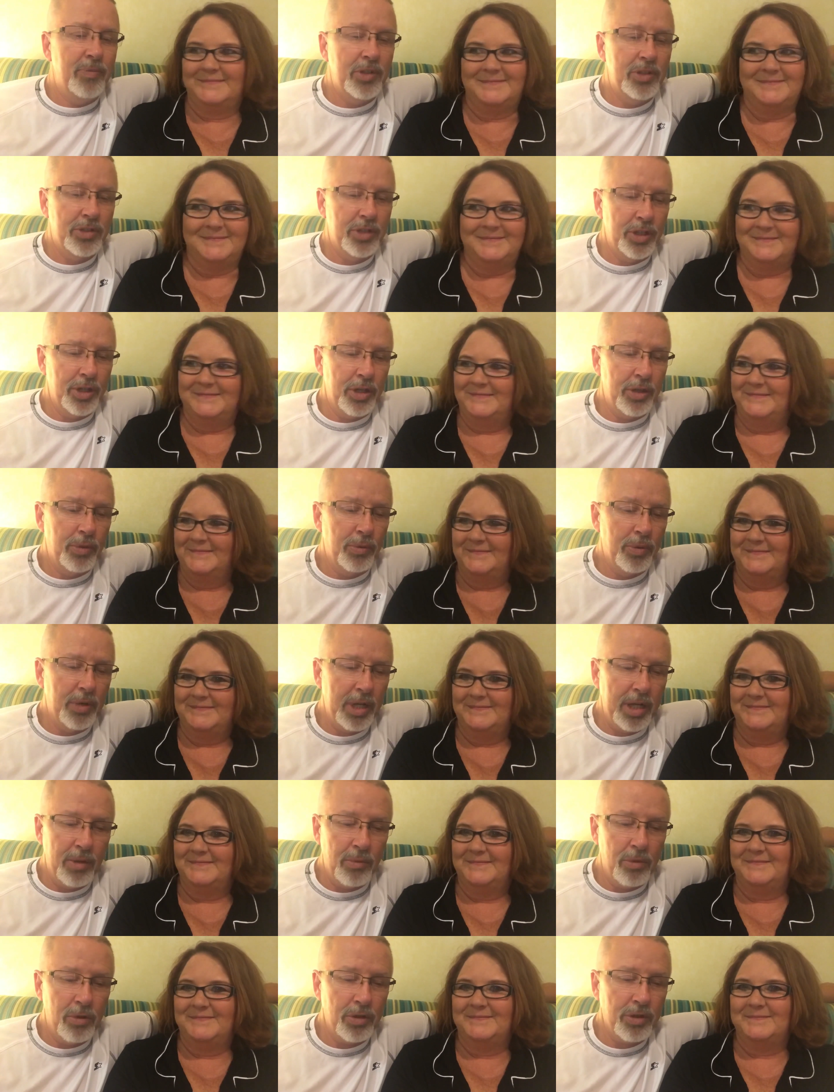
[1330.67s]
Speaker 1: is the other one
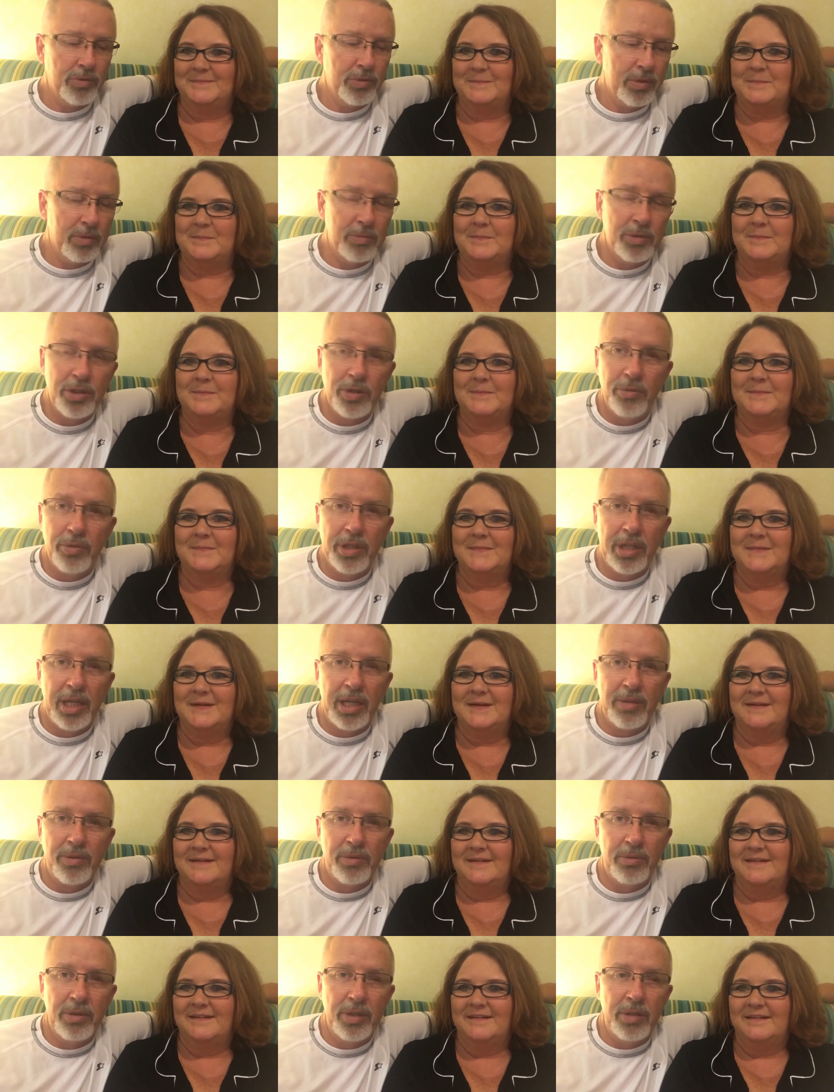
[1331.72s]
that works with them so we got
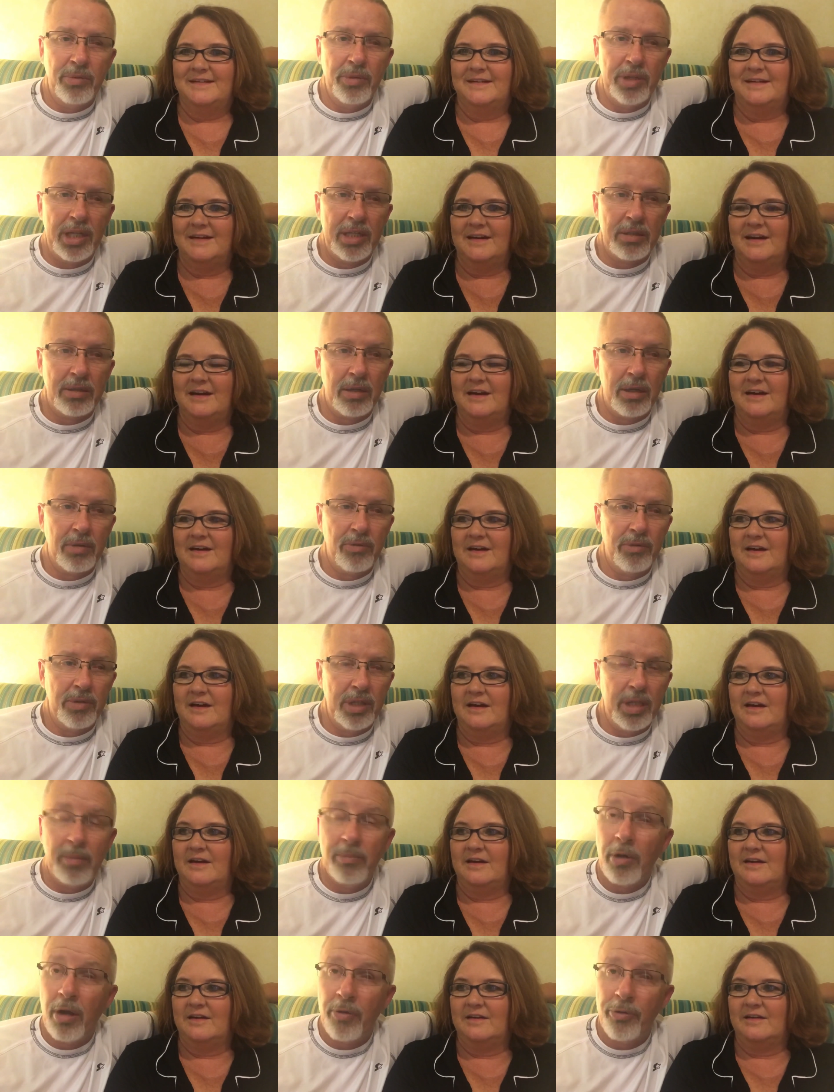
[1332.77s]
three and we got to talk with
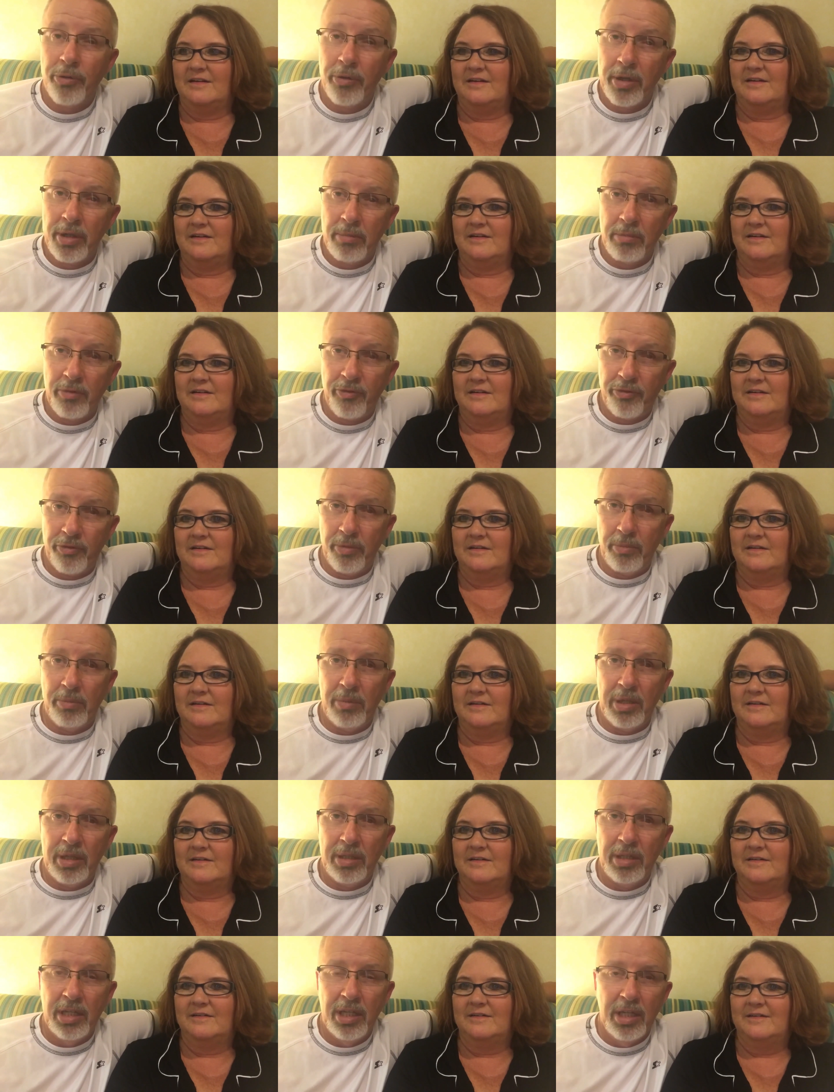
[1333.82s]
them all three of them are from
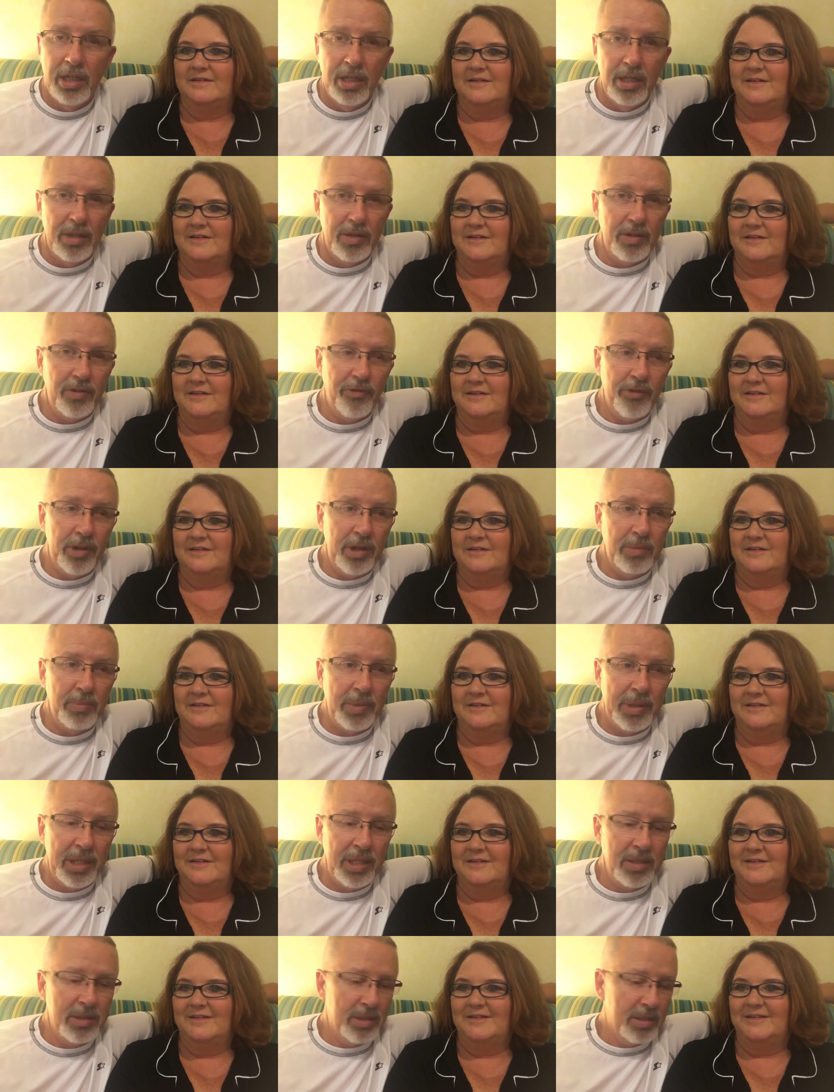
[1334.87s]
uh, the
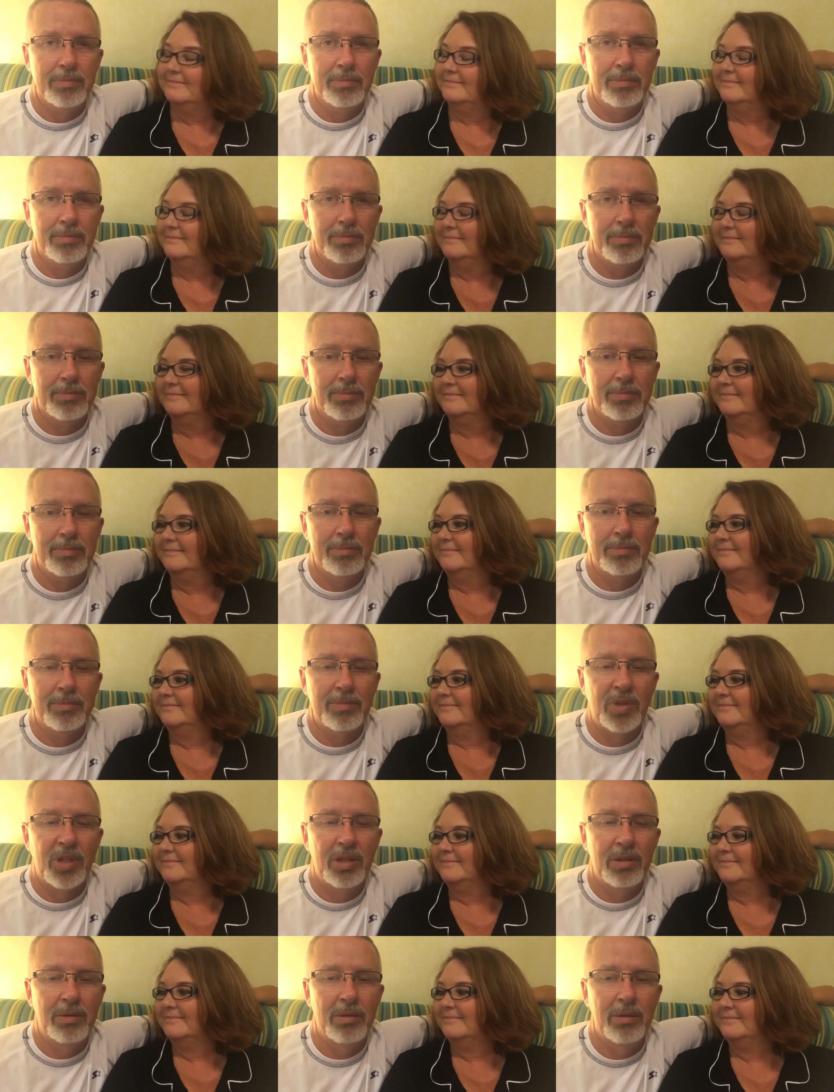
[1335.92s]
Philippines
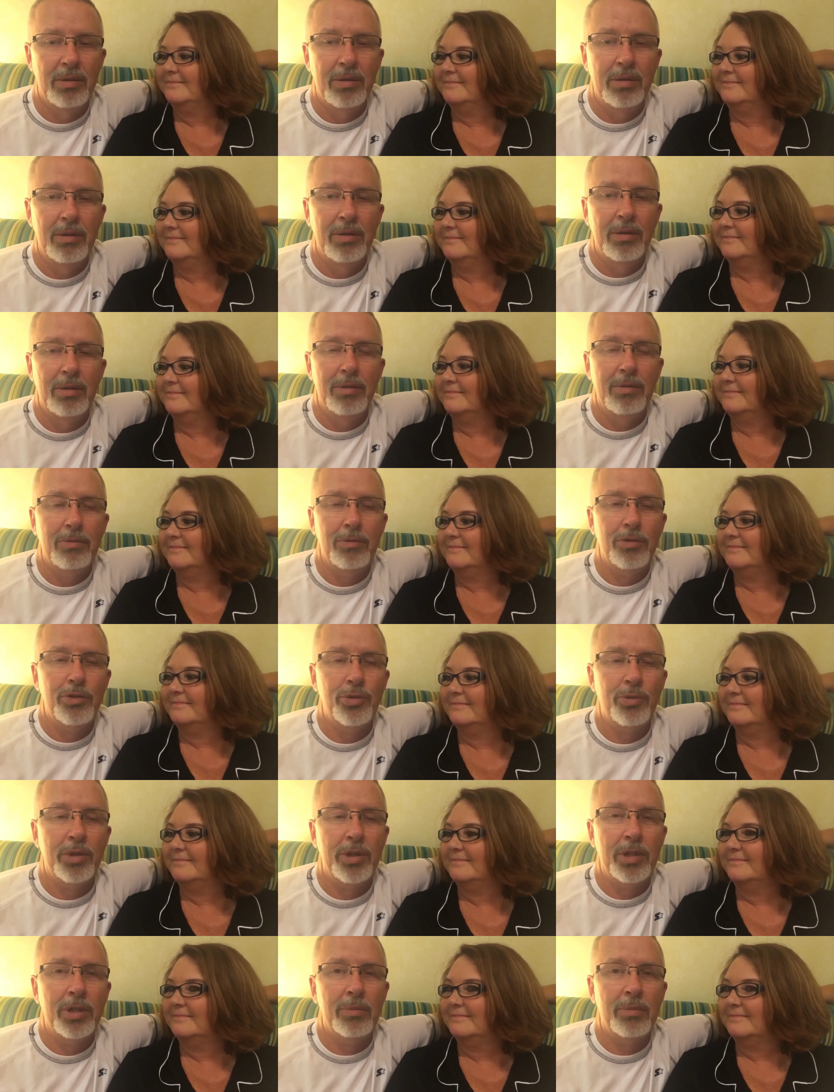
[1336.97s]
what you
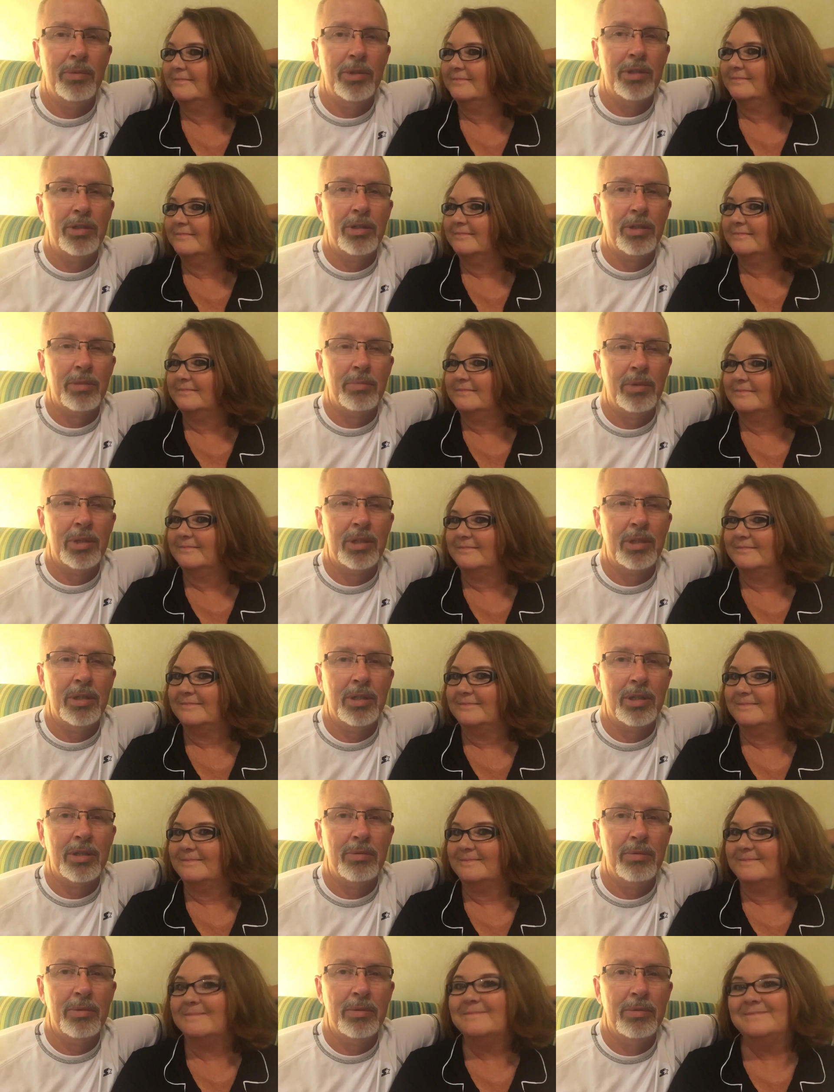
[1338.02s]
waiting on me to talk about the next
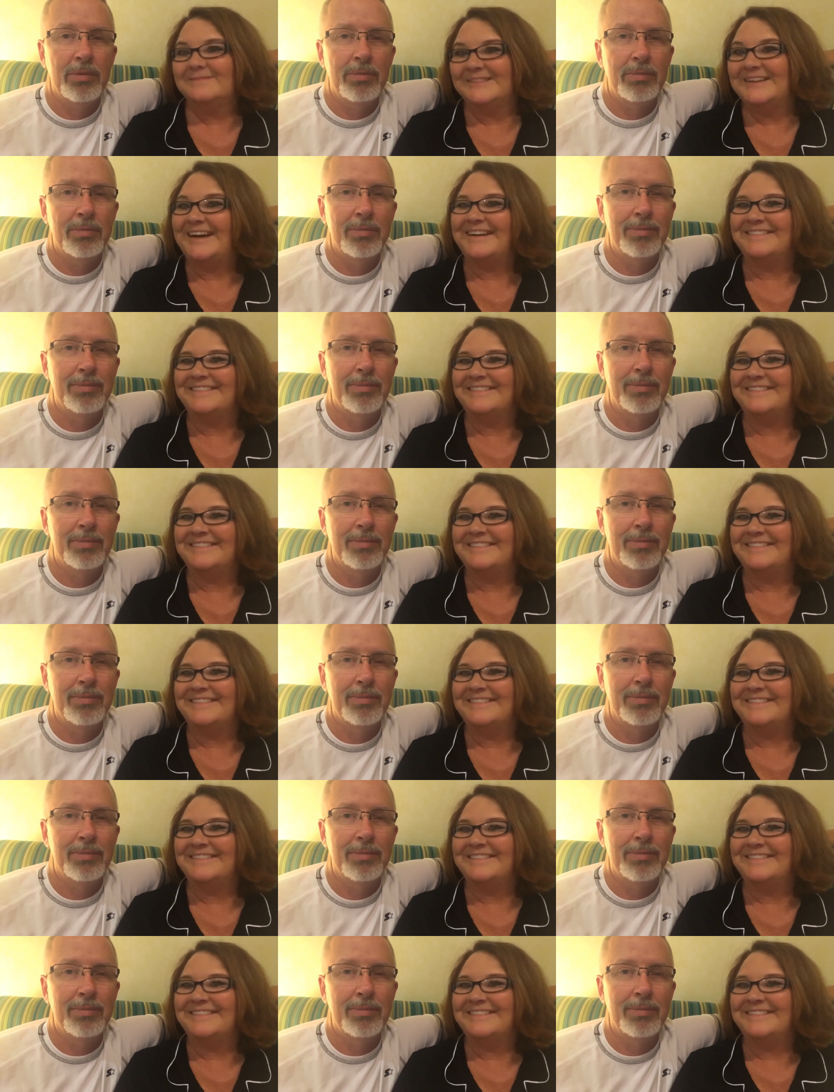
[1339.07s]
one? Yeah.